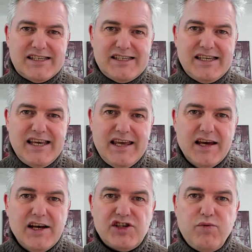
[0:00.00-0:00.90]
to see
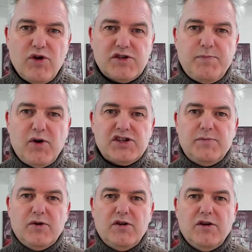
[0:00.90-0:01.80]
just what's
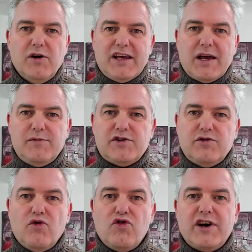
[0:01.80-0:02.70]
possible when it comes
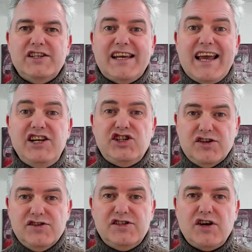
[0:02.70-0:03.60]
to
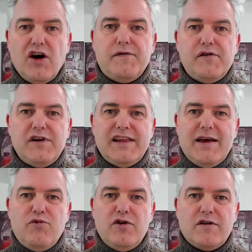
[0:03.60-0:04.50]
organizations offering
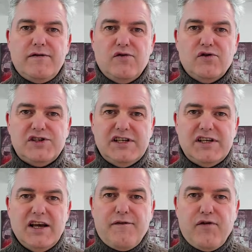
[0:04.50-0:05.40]
their
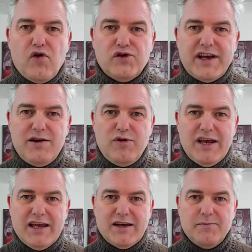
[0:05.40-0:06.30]
workforces a four day
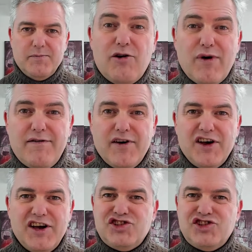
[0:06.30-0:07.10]
week. However,